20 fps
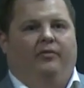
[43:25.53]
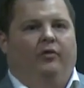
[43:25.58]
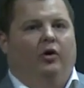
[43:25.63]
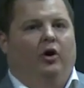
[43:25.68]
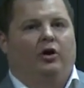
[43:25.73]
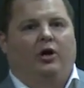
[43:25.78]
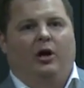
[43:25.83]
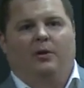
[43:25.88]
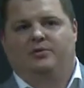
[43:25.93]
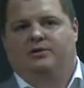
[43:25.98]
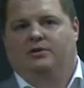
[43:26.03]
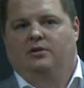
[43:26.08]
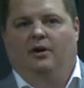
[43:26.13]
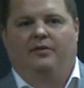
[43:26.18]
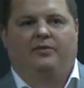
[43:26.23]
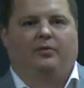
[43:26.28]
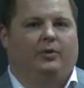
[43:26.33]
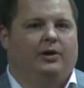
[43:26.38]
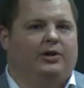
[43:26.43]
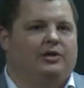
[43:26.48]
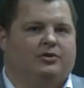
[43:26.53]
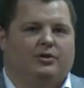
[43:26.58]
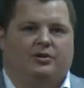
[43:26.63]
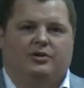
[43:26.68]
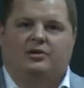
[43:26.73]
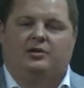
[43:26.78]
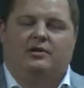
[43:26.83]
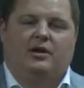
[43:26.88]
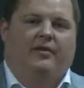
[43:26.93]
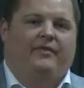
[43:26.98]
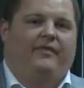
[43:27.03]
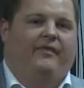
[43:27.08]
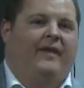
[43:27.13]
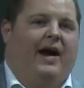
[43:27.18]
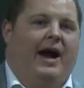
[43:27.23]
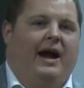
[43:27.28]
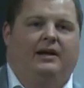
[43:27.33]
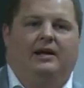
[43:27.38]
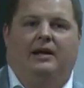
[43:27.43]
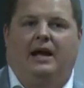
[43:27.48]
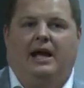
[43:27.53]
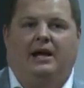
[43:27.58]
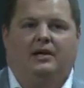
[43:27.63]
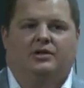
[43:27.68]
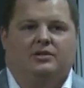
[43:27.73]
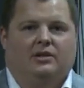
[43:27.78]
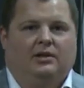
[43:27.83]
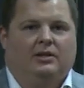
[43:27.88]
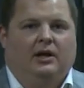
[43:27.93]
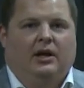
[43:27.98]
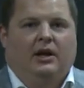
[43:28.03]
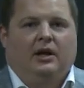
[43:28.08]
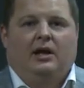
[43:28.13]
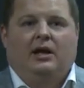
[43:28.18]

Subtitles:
look up stuff, research stuff, find an agent.